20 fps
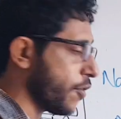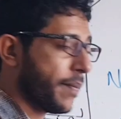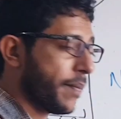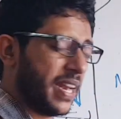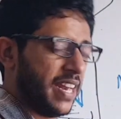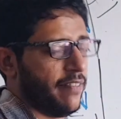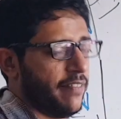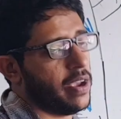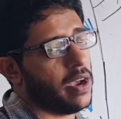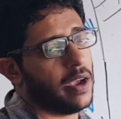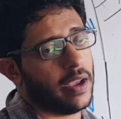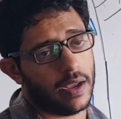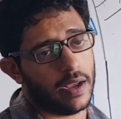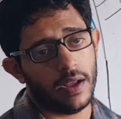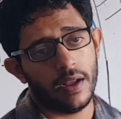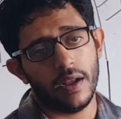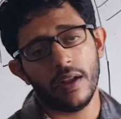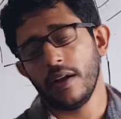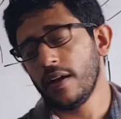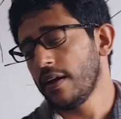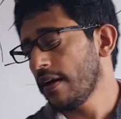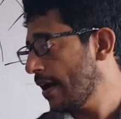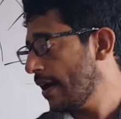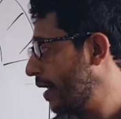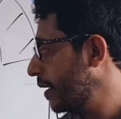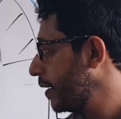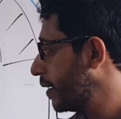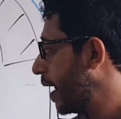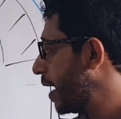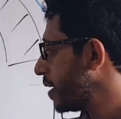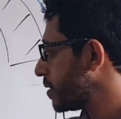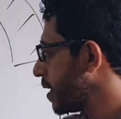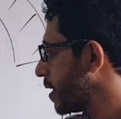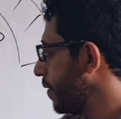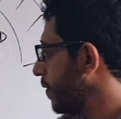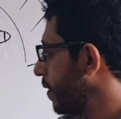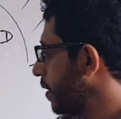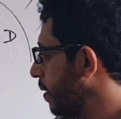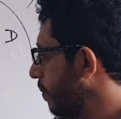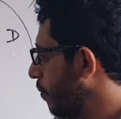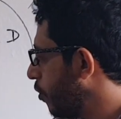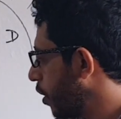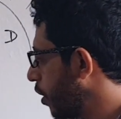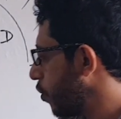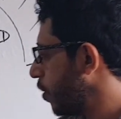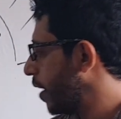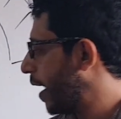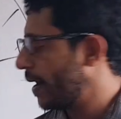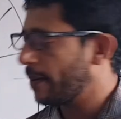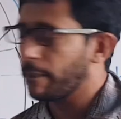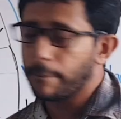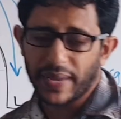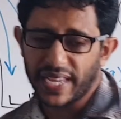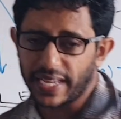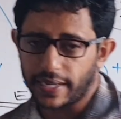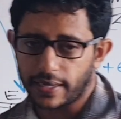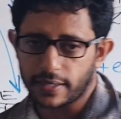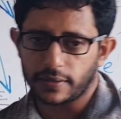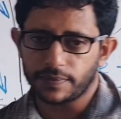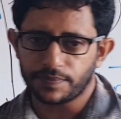anywhere, and it has given the molecular ion peak.